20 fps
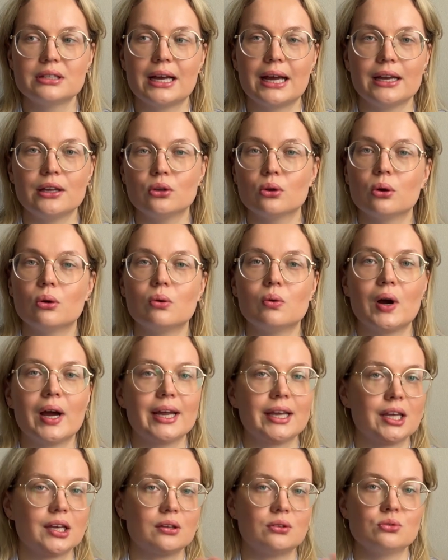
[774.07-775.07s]
I know I
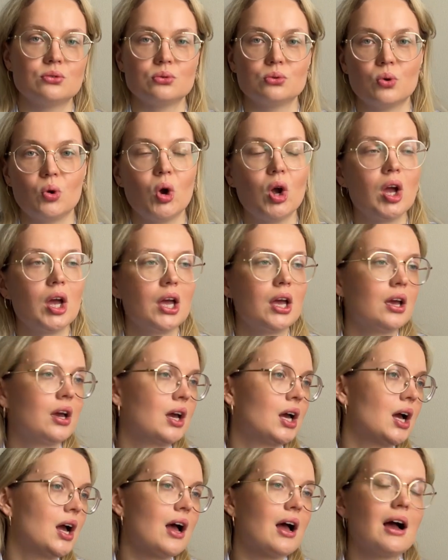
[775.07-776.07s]
can do
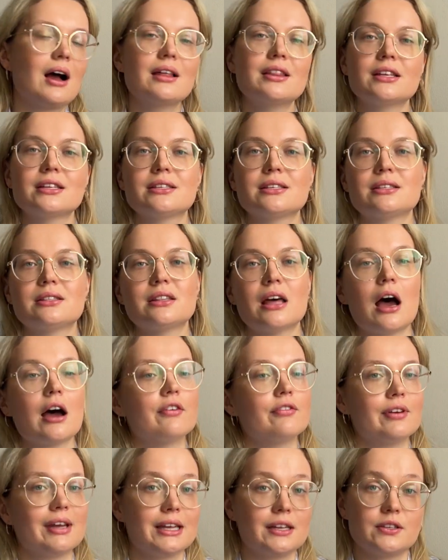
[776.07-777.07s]
other
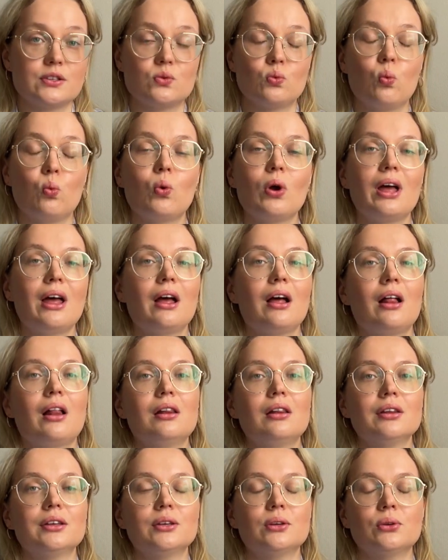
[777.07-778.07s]
stuff as
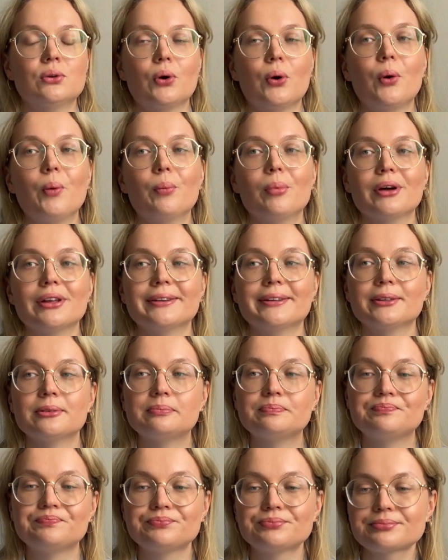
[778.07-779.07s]
well, you know, but
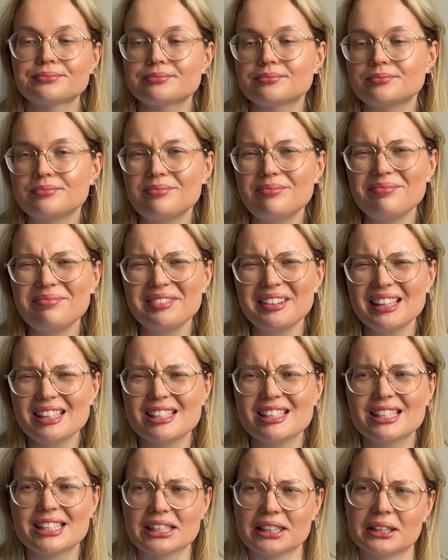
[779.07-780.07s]

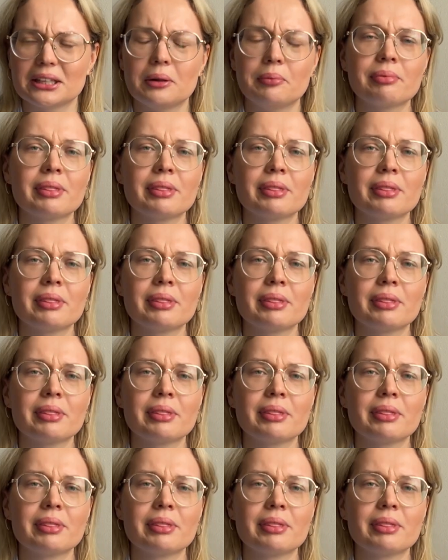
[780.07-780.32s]
still.